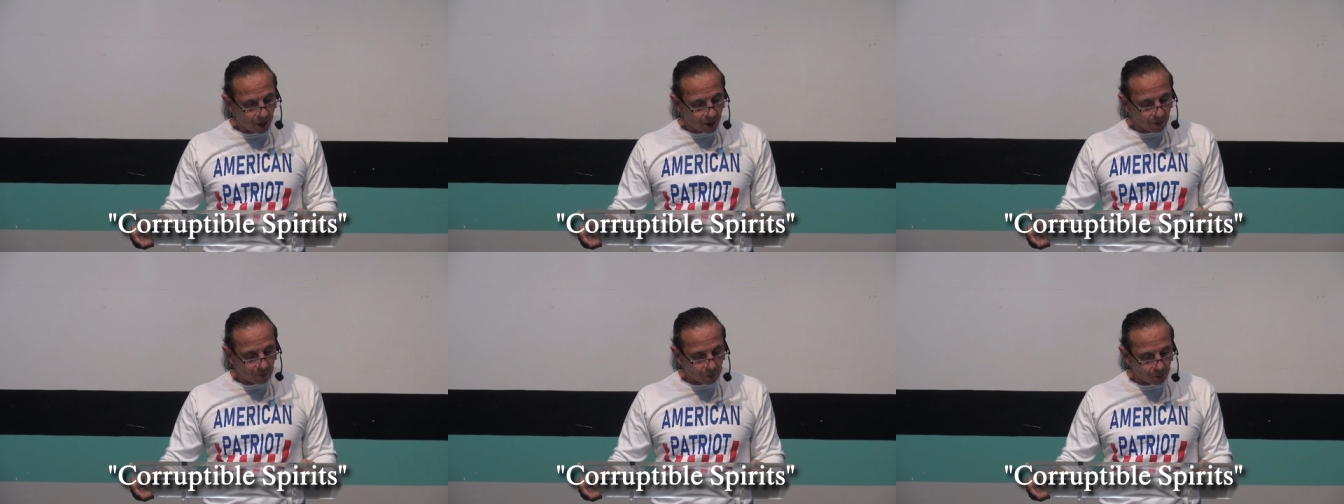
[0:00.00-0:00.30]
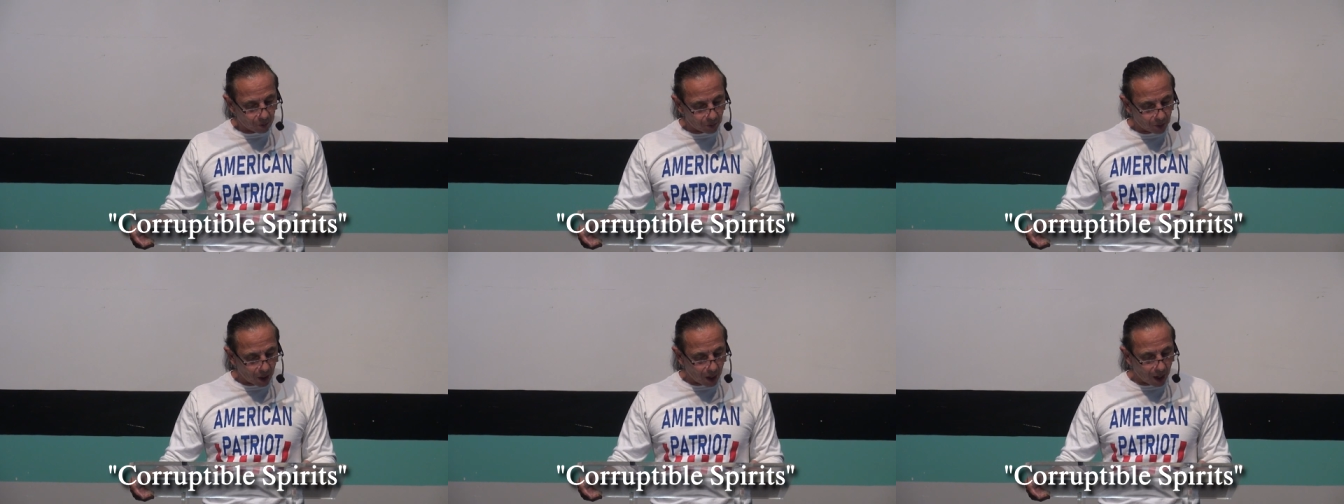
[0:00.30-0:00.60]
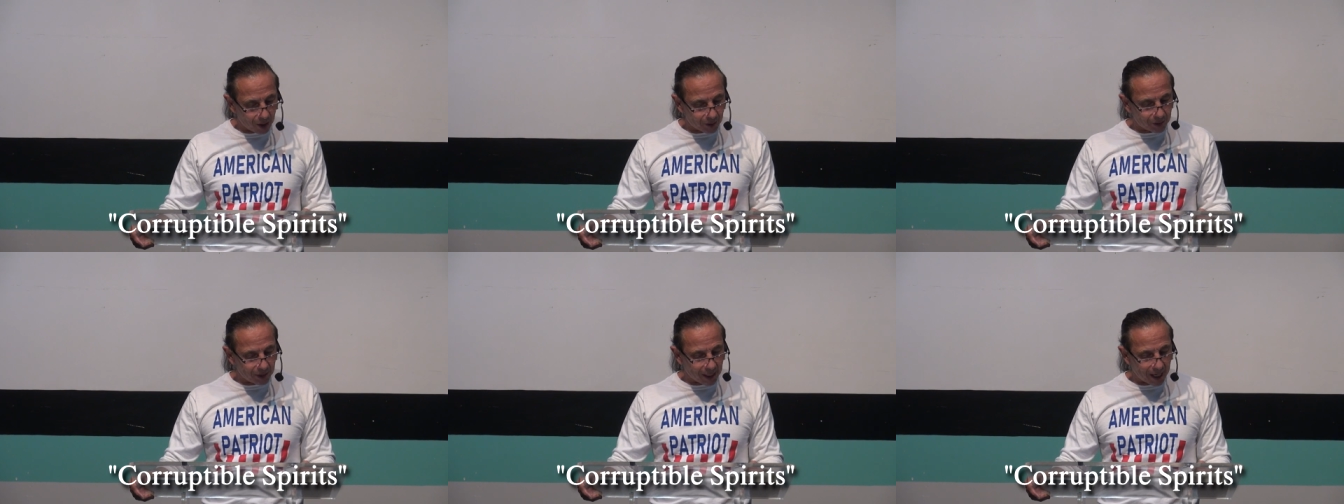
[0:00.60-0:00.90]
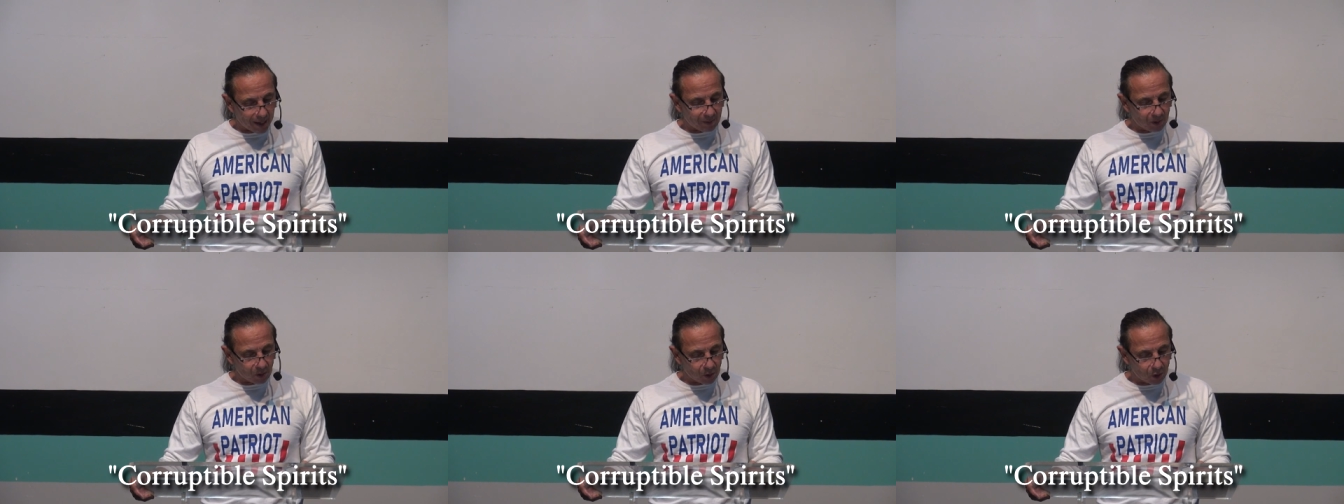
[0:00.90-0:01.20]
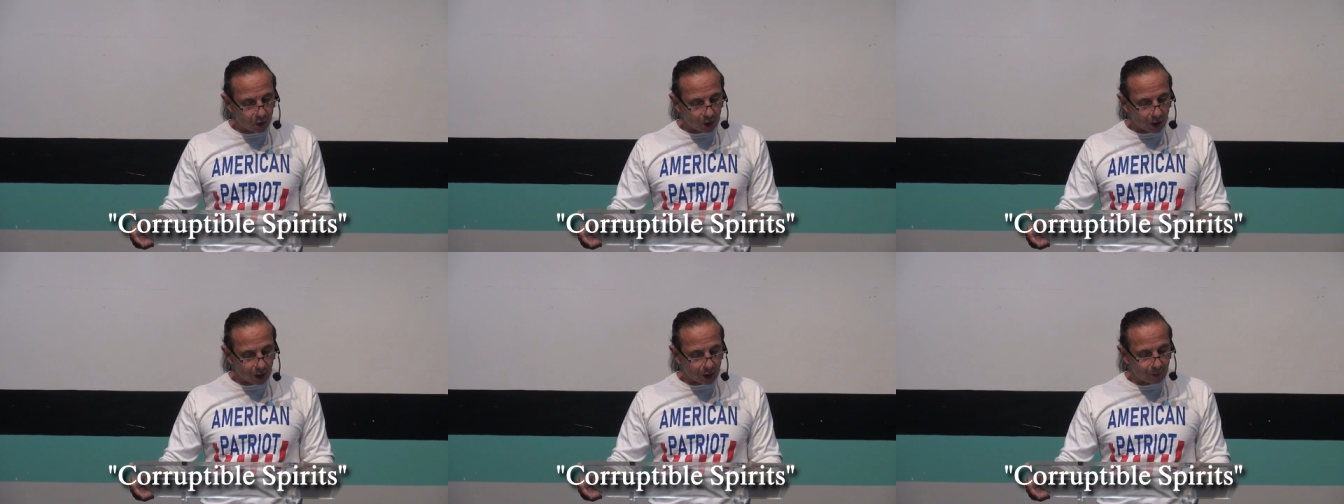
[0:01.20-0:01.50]
For a long time, their
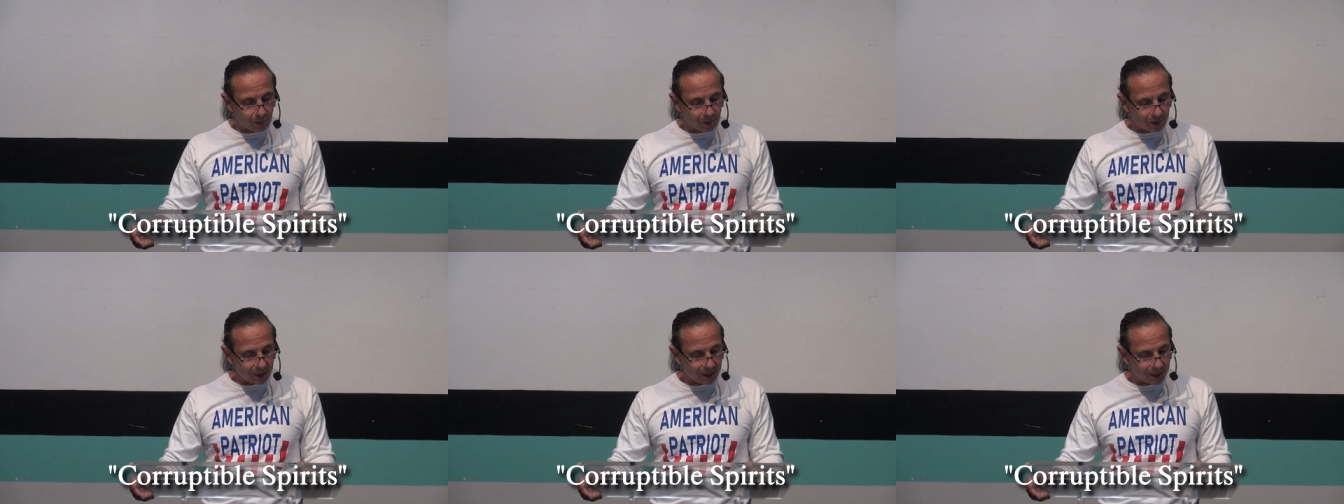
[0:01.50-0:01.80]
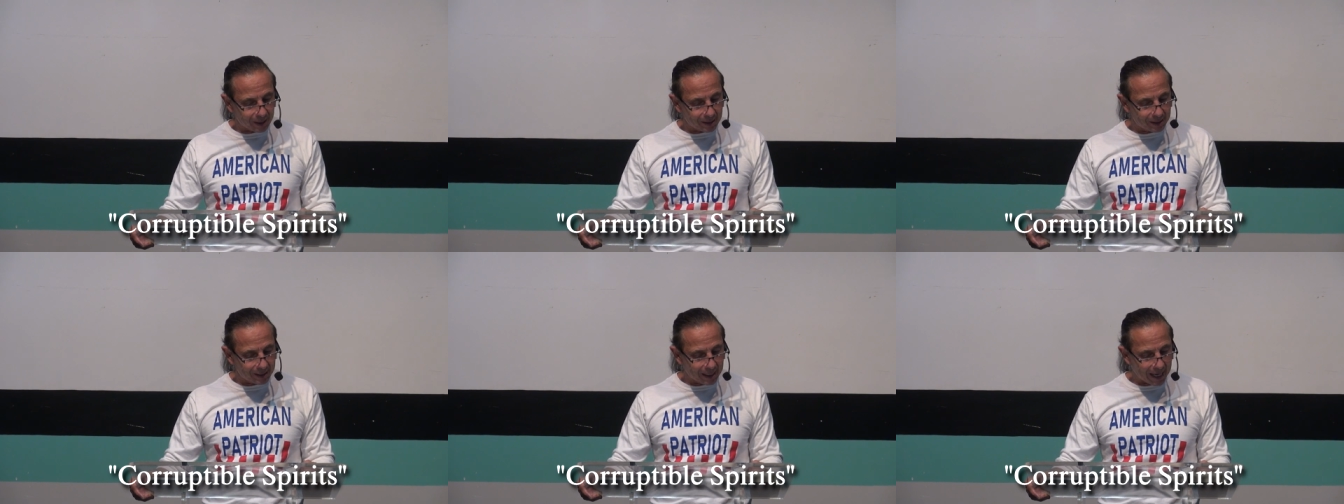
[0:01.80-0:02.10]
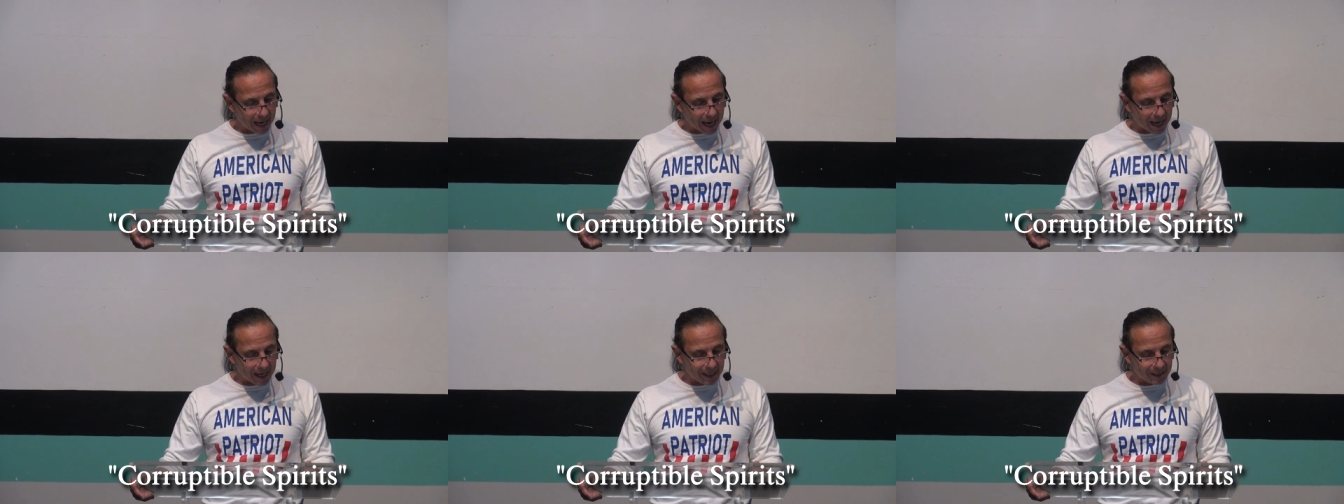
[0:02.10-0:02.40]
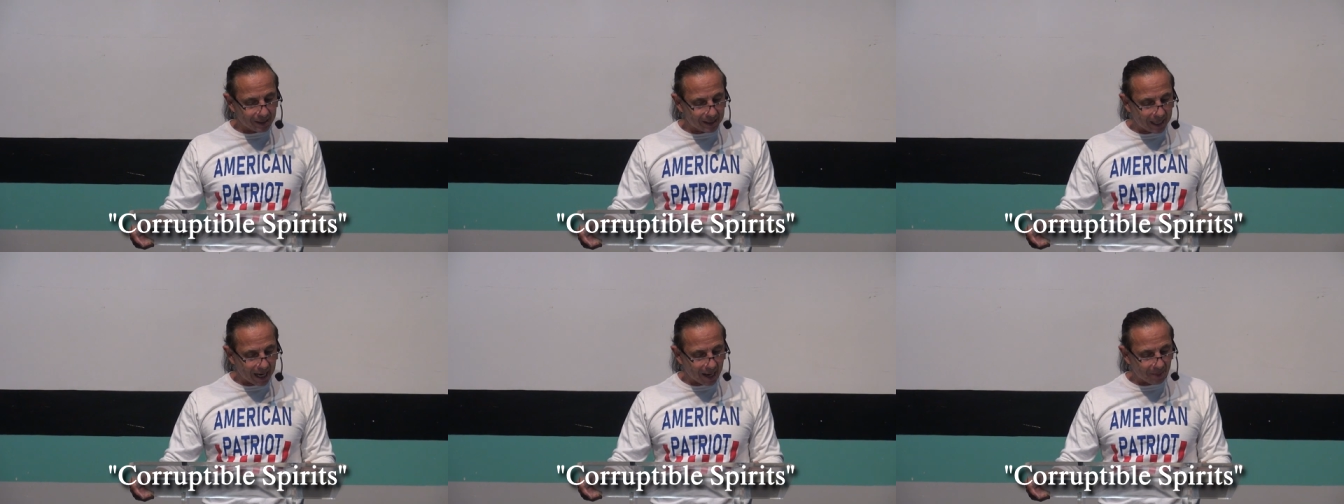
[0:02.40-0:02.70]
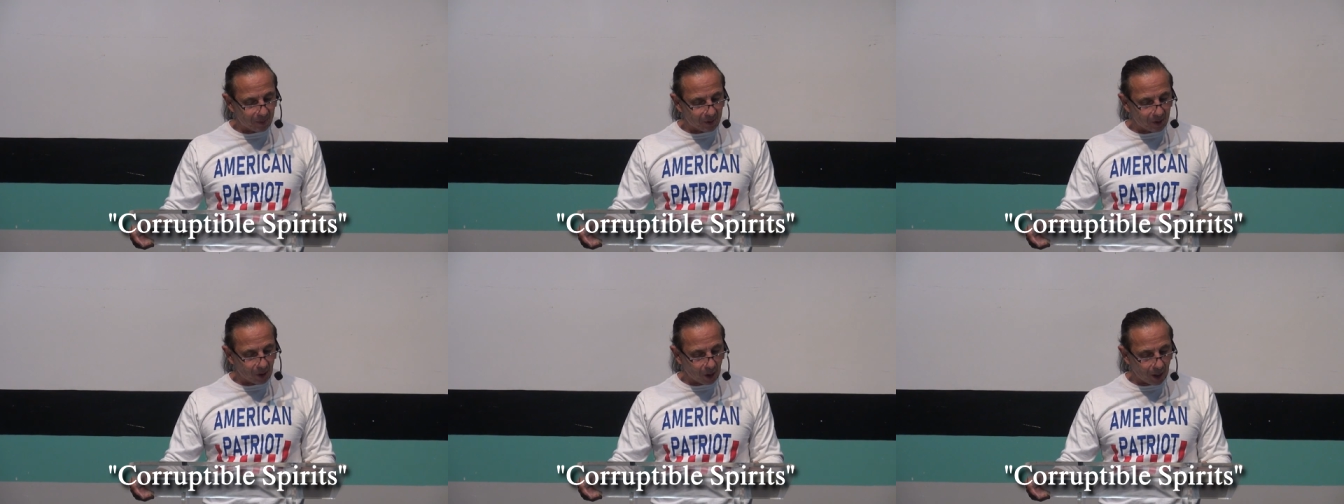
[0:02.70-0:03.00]
judgment has not, has not
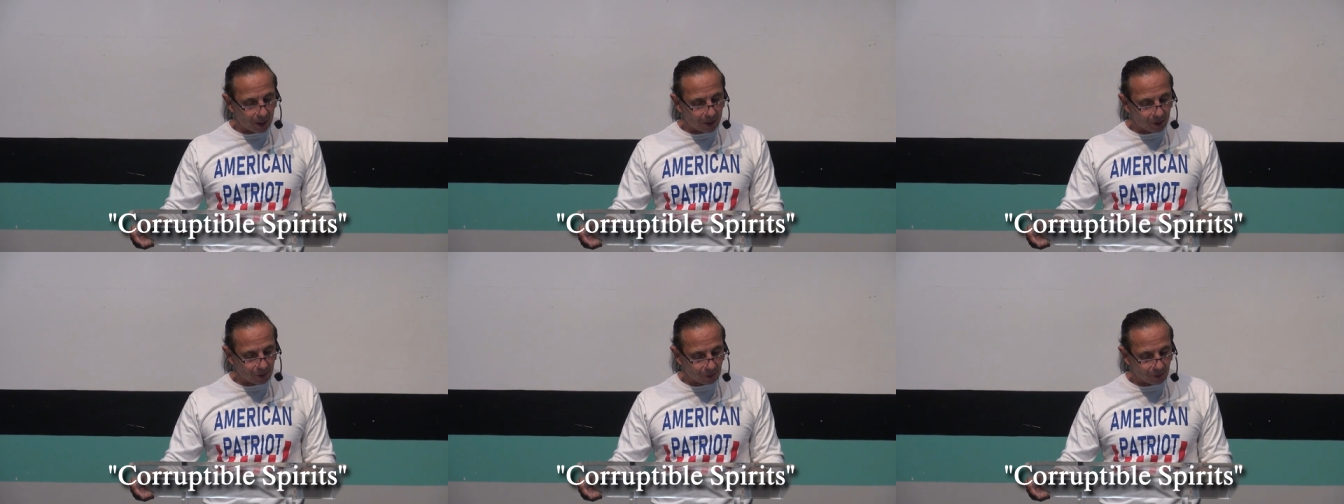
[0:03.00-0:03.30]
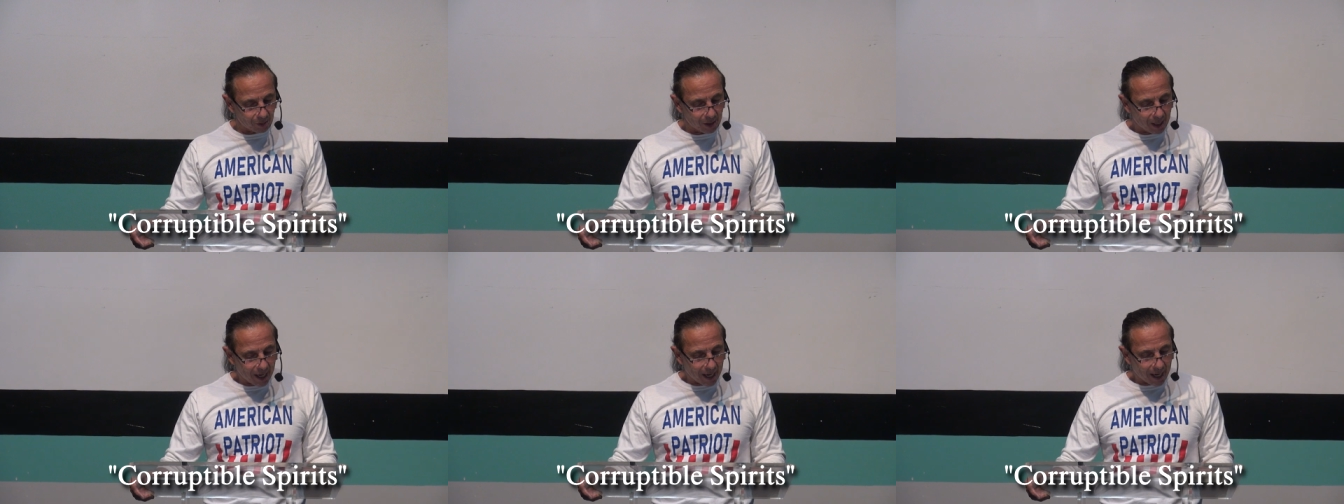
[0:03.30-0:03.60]
been idle,